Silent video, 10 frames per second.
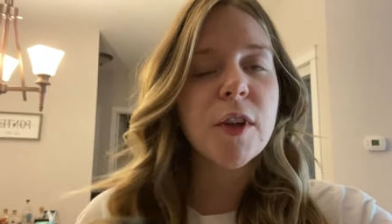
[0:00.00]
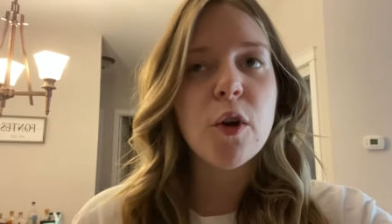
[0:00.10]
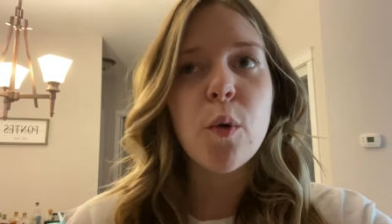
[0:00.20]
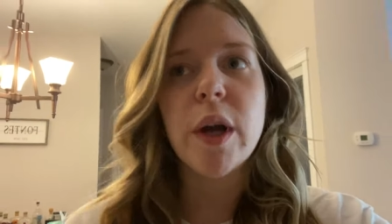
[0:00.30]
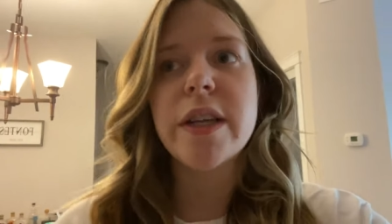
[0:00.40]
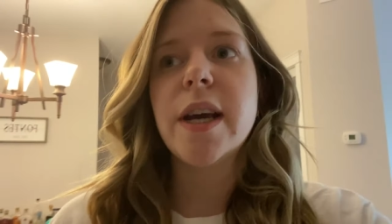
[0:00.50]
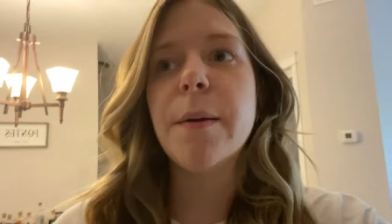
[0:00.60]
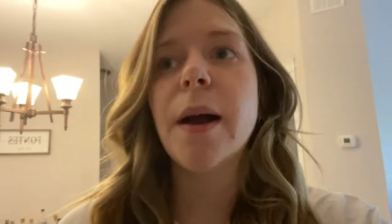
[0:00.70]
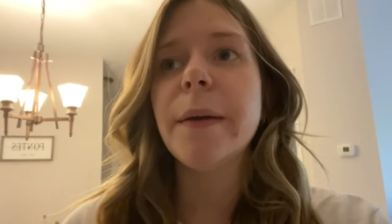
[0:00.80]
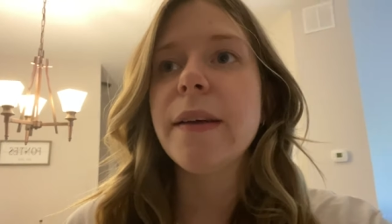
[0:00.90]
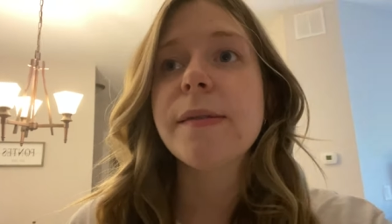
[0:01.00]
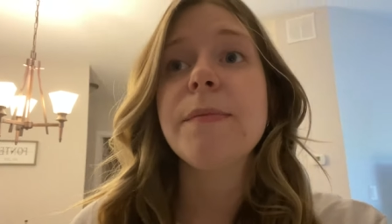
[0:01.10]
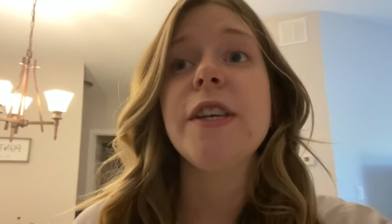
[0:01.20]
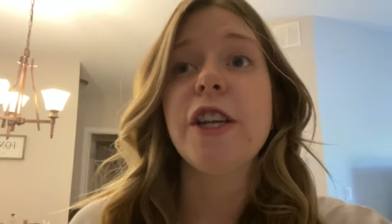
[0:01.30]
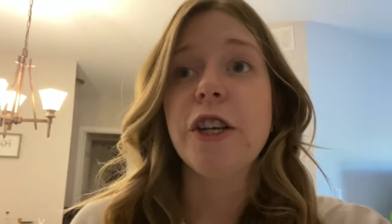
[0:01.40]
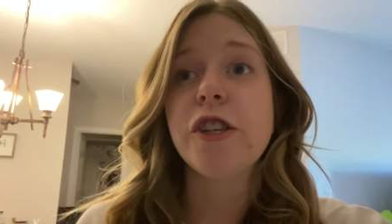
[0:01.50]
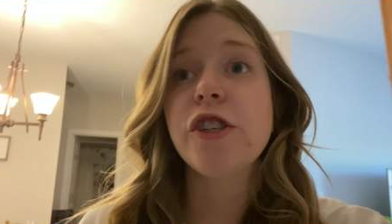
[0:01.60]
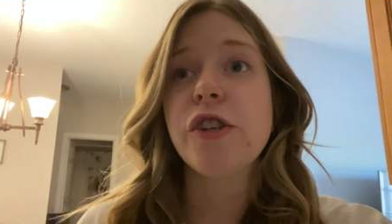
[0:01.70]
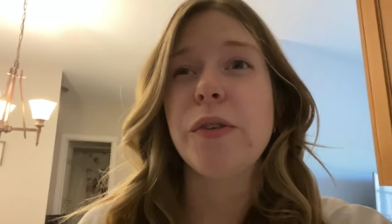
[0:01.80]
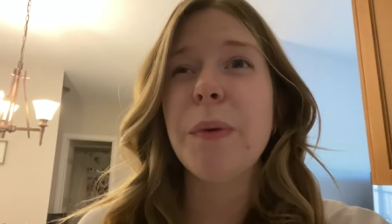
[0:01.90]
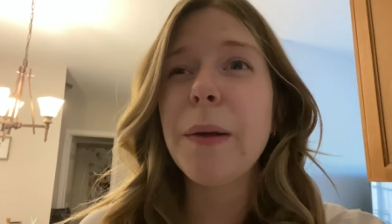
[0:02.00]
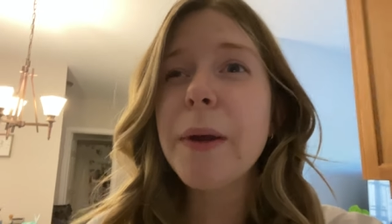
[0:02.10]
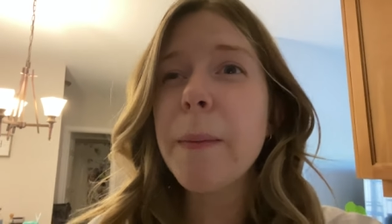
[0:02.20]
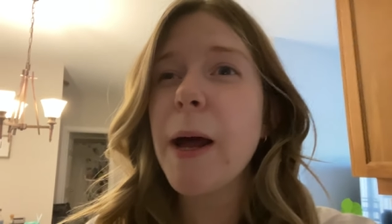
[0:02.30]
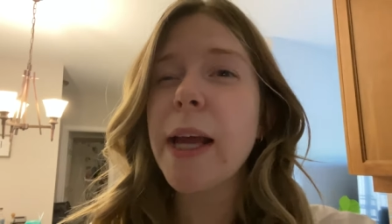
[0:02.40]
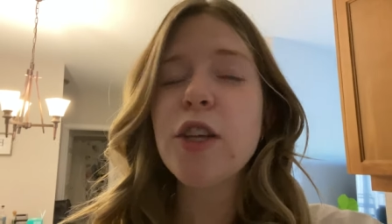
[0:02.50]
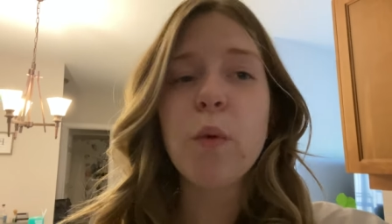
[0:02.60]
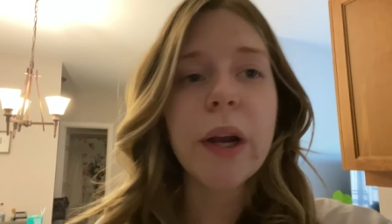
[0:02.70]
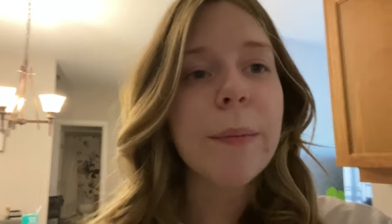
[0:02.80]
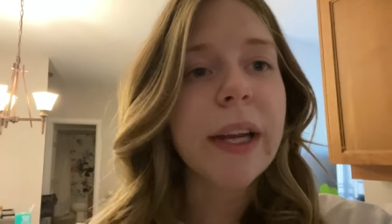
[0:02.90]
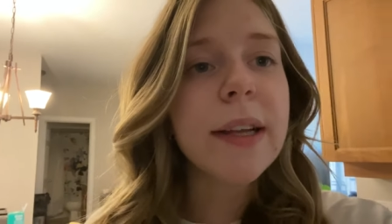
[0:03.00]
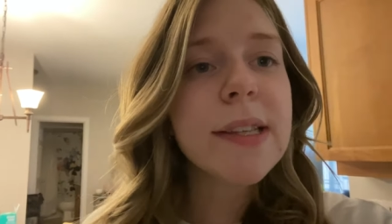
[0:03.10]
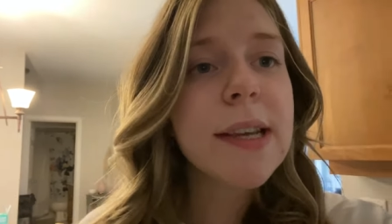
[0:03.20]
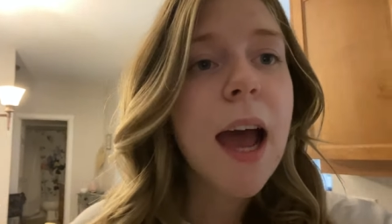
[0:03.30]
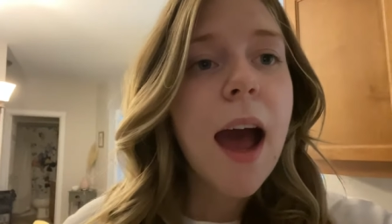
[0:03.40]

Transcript: going to probably have some dinner soon, probably in about like 20 minutes.